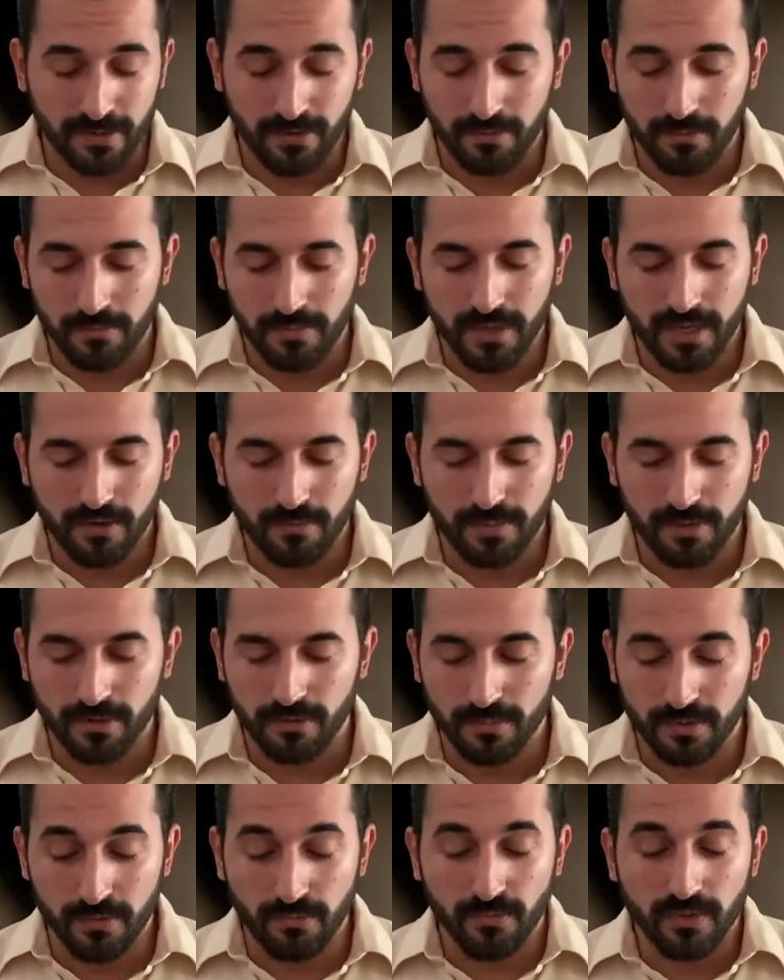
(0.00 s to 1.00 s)
I'm a piano player,
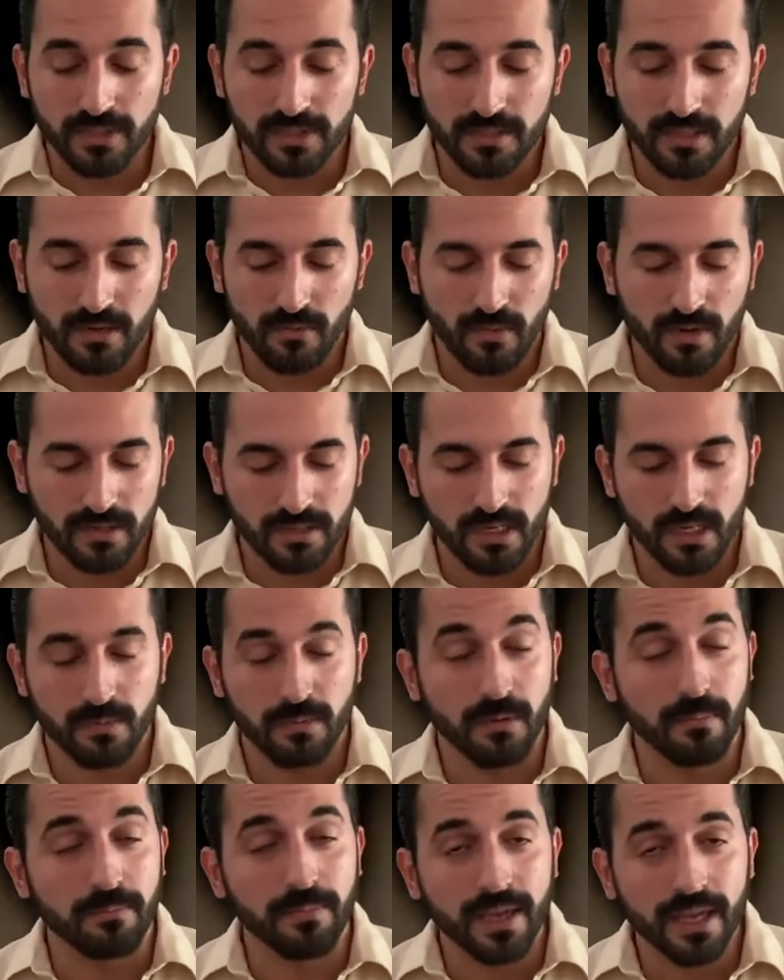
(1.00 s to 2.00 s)
but the reason that I want to talk
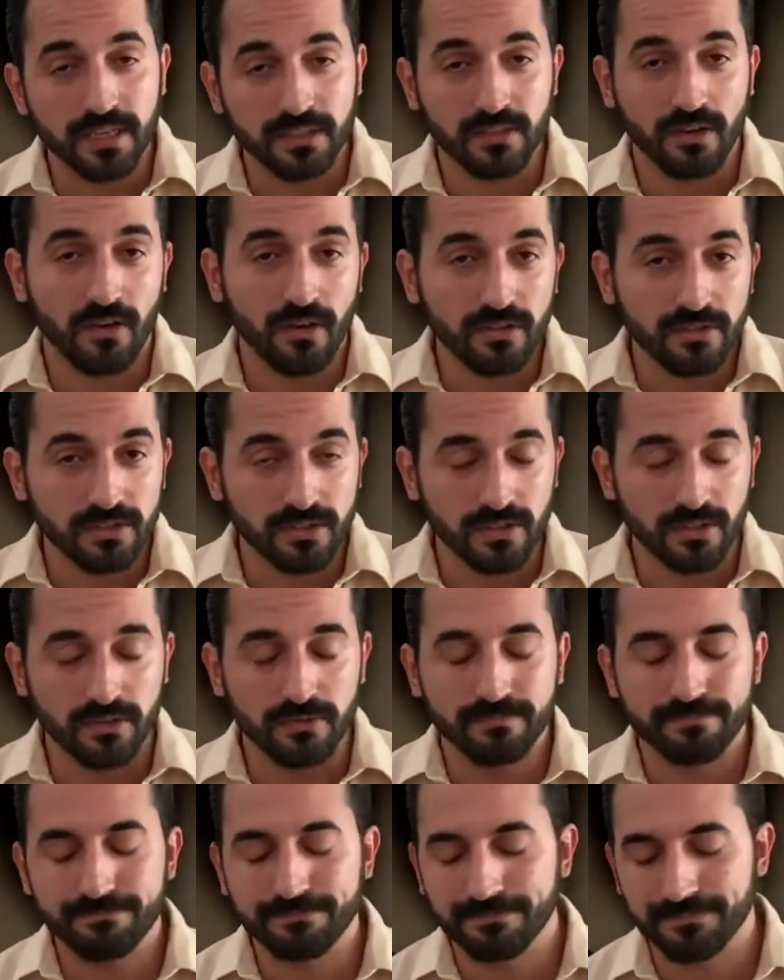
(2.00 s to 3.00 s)
about bass also
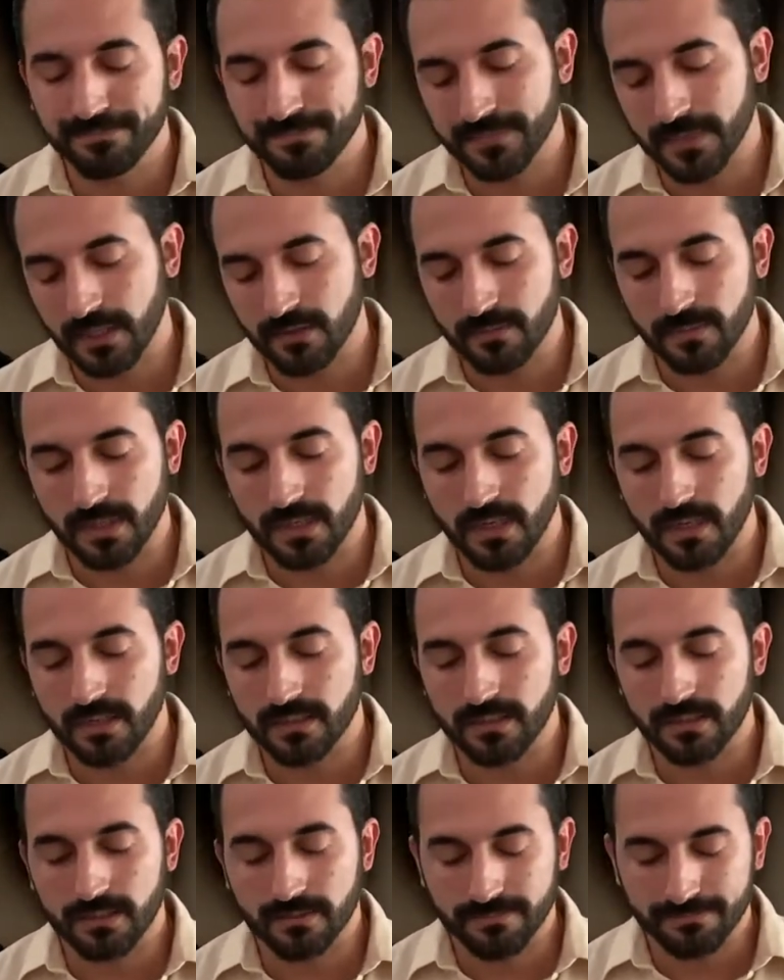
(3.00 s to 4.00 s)
is
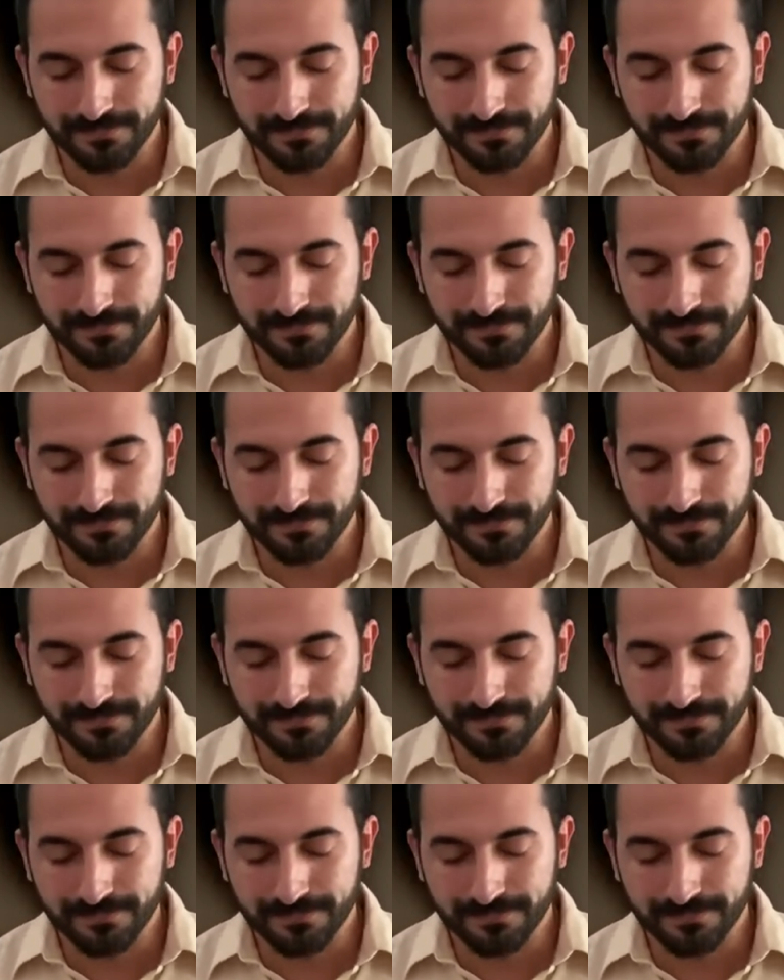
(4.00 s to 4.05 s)
because,